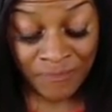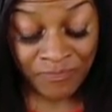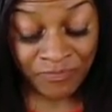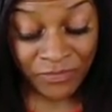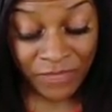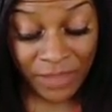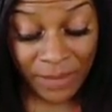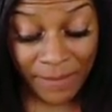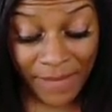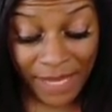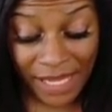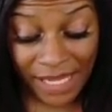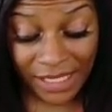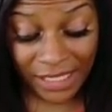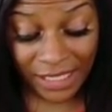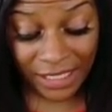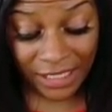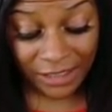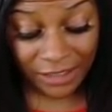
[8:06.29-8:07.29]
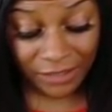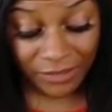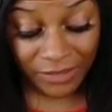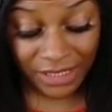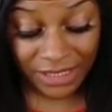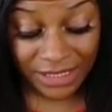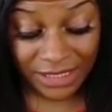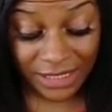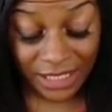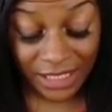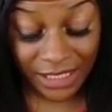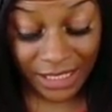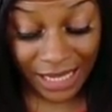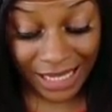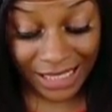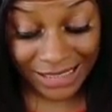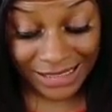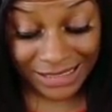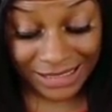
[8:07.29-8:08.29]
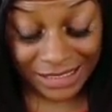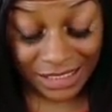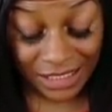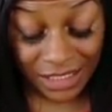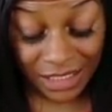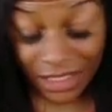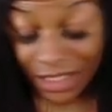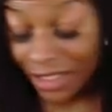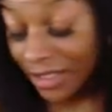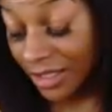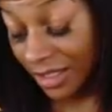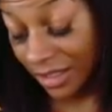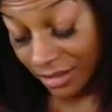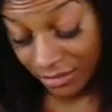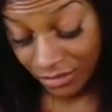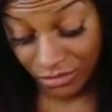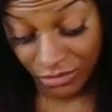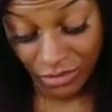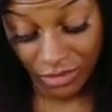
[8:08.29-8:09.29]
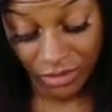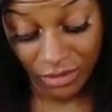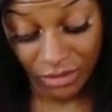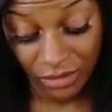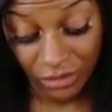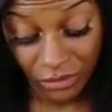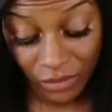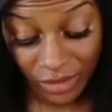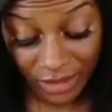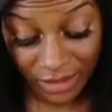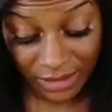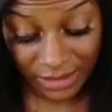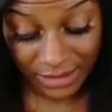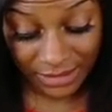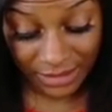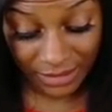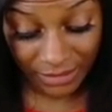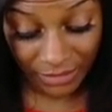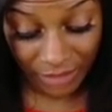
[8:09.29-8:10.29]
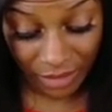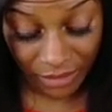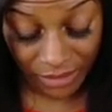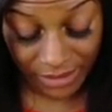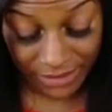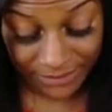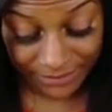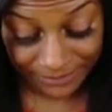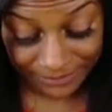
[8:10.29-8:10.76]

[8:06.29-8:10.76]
The main elements that I see here, and oh, good Lord, this is something else.